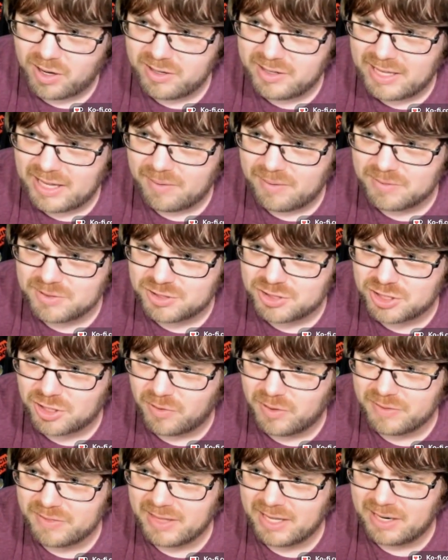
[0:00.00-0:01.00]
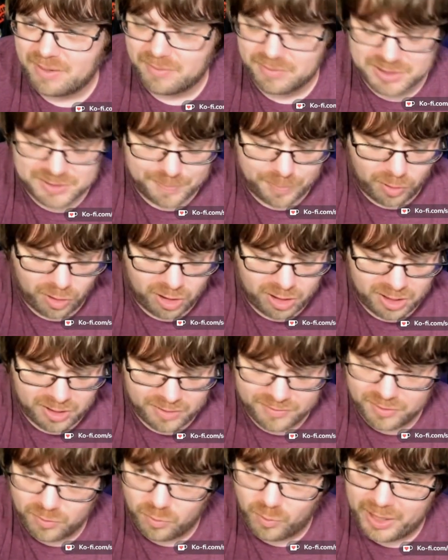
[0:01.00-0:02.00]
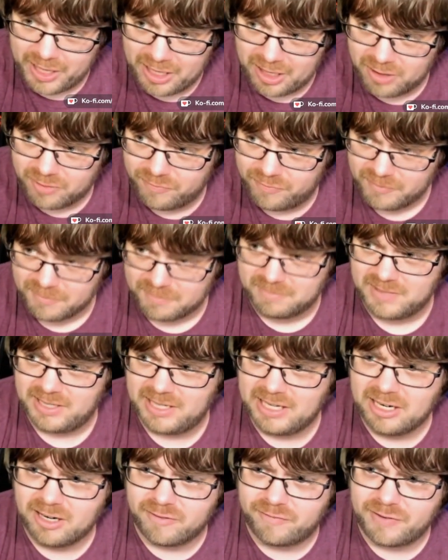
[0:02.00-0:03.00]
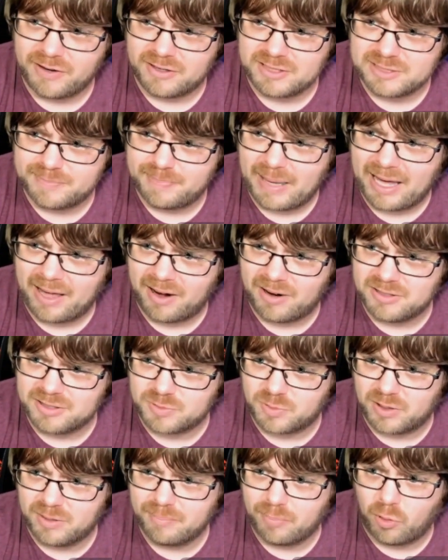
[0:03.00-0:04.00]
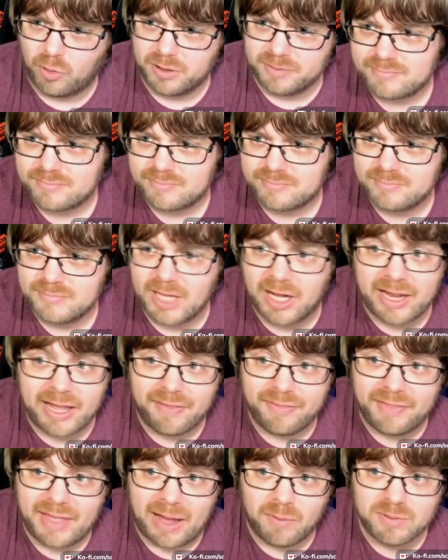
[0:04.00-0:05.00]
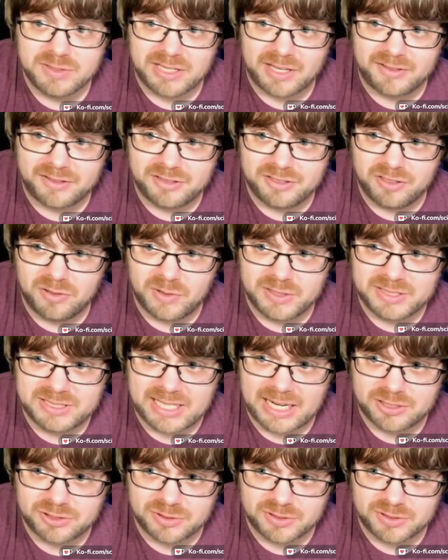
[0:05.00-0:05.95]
that was showing that it was part of the wing interference patterns were important. Again, that was nothing to do with sexual